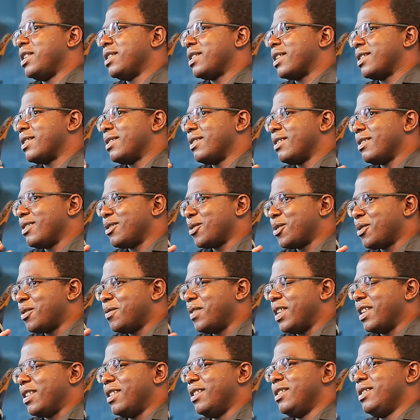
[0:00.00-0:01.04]
these are
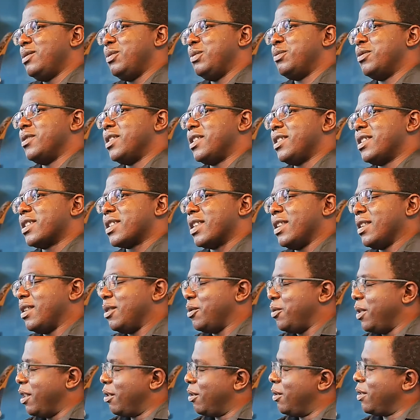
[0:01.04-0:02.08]
sort of like things people
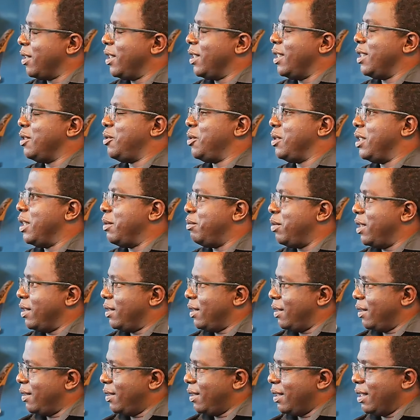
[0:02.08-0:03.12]
struggle with on a day-to-day
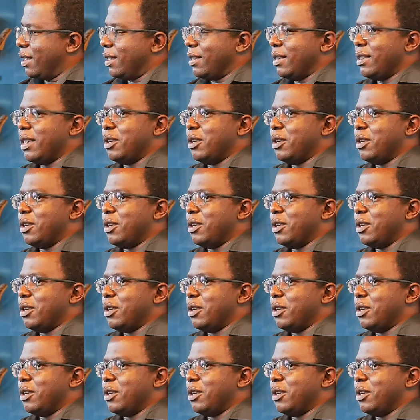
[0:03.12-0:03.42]
basis.